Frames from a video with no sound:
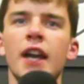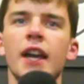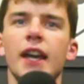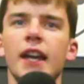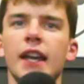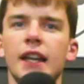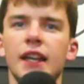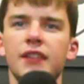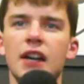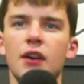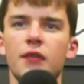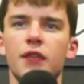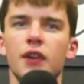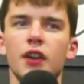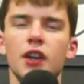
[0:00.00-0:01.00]
It is out
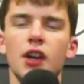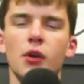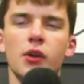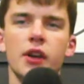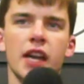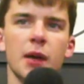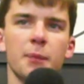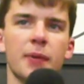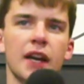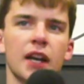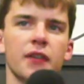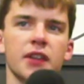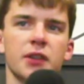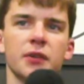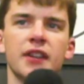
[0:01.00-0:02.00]
for a goal kick. Petkovic
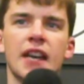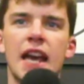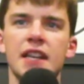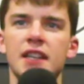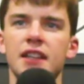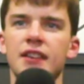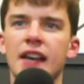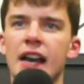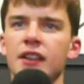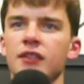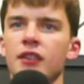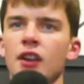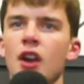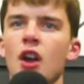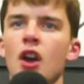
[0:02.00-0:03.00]
with his head in his hands
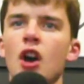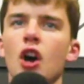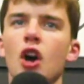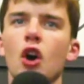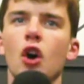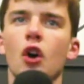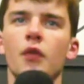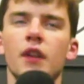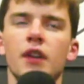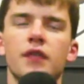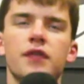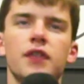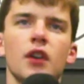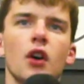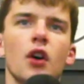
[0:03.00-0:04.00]
on the
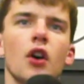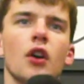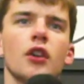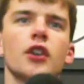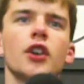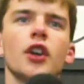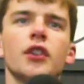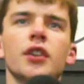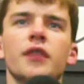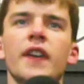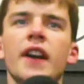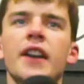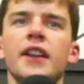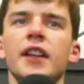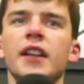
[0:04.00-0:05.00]
floor. Good
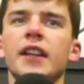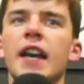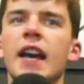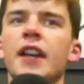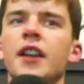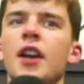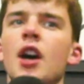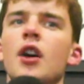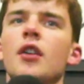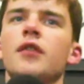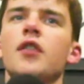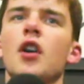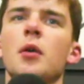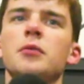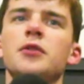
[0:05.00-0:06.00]
defending again
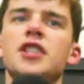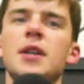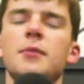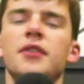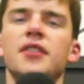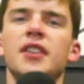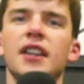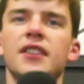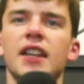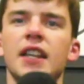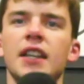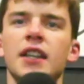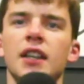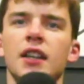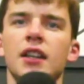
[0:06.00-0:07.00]
from Jim
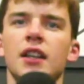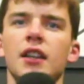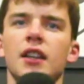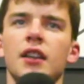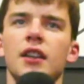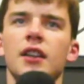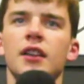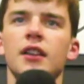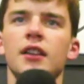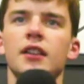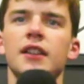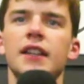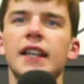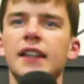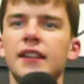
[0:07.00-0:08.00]
City.
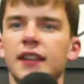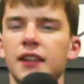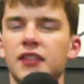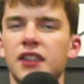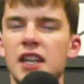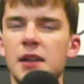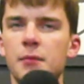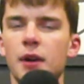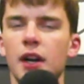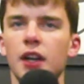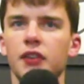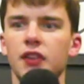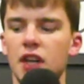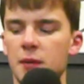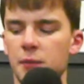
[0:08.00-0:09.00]
Leading his team by
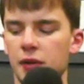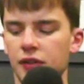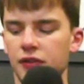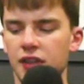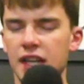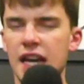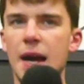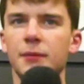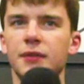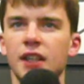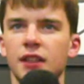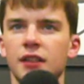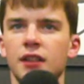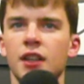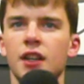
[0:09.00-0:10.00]
example as the
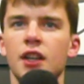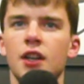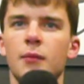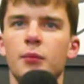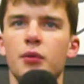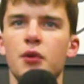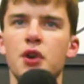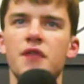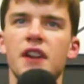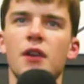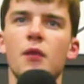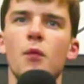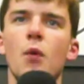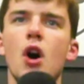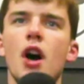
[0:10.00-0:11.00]
captain.
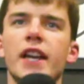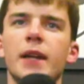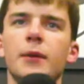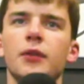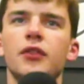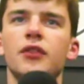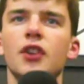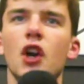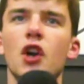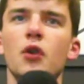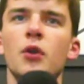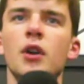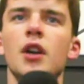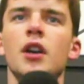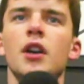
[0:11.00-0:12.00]
Proving why he was so
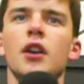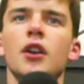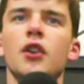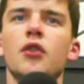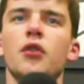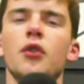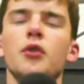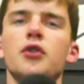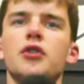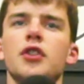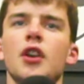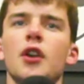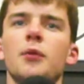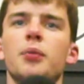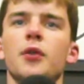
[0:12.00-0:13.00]

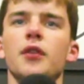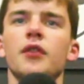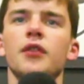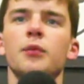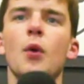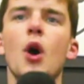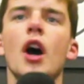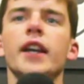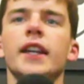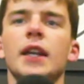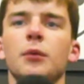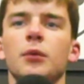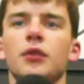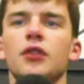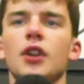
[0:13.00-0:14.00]
crucial, proving why he
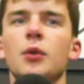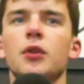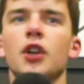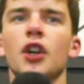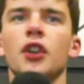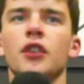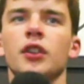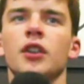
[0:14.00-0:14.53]
was so good